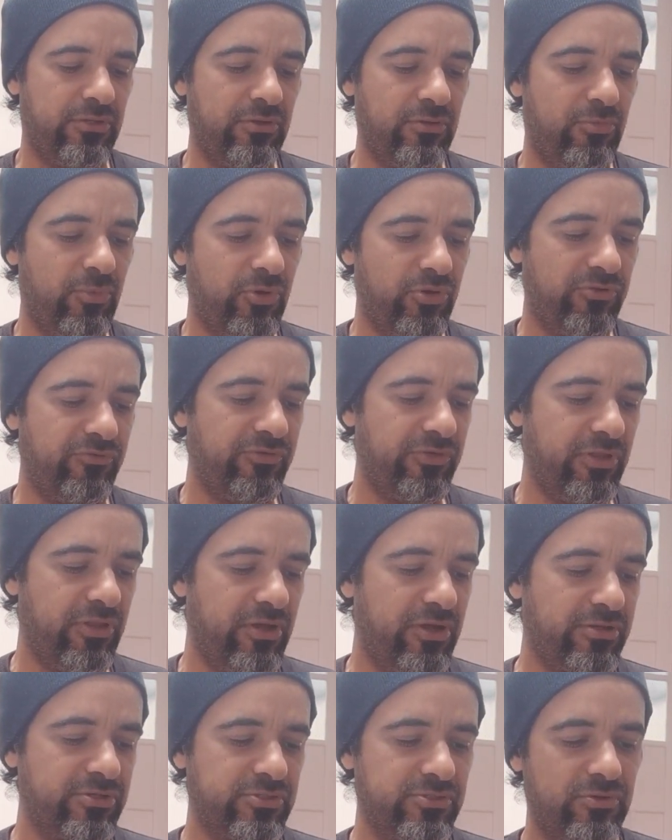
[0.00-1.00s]

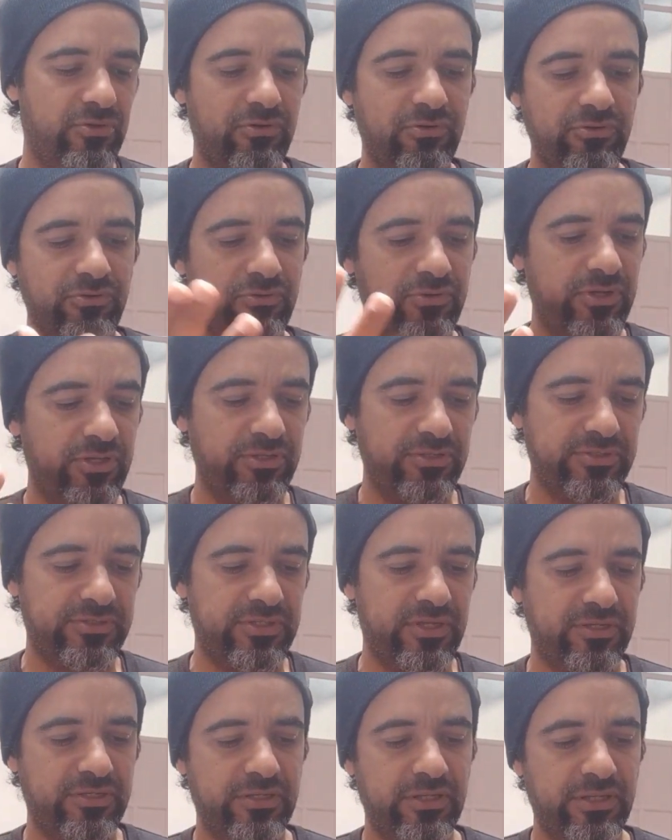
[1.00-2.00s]
MotoVlogs, or you can
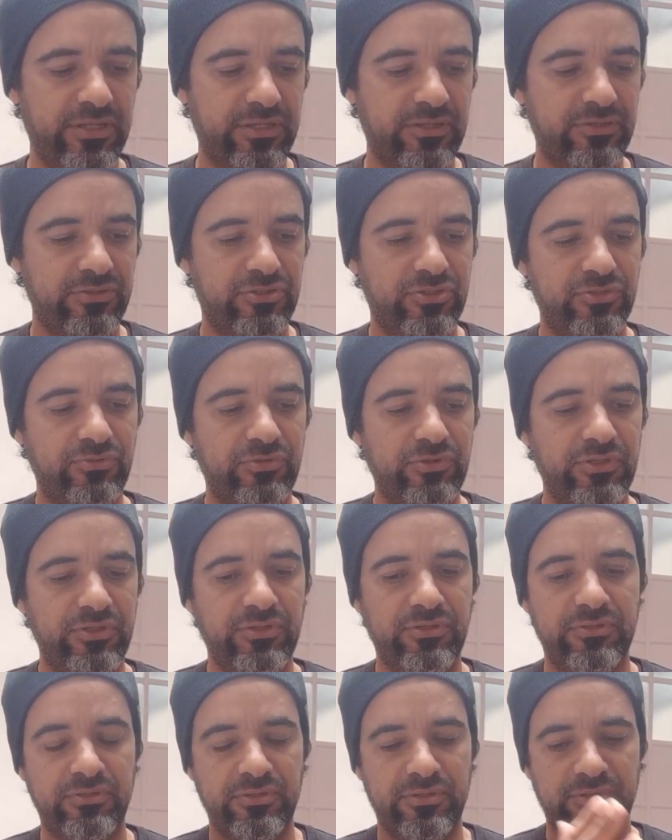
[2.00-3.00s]
start like
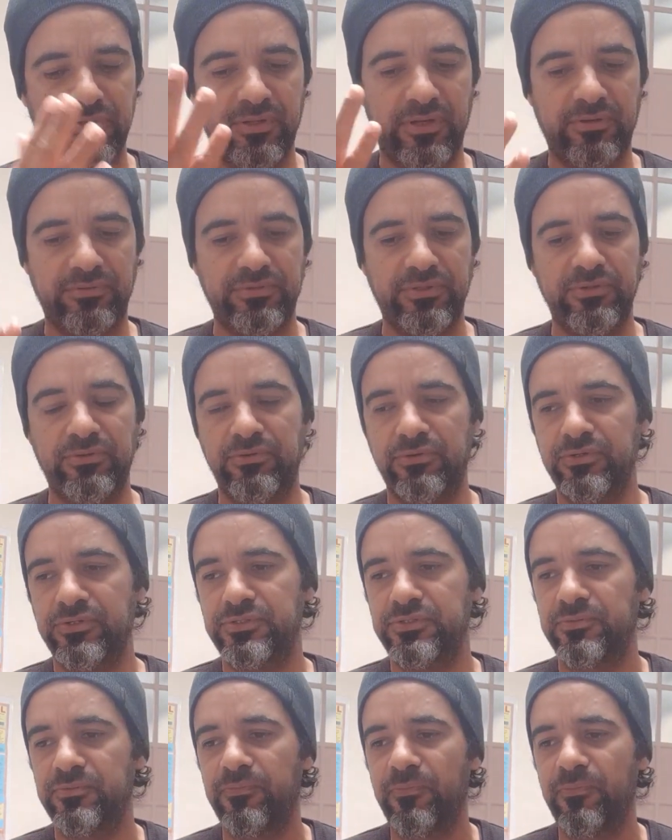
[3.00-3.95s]
shooting outdoors.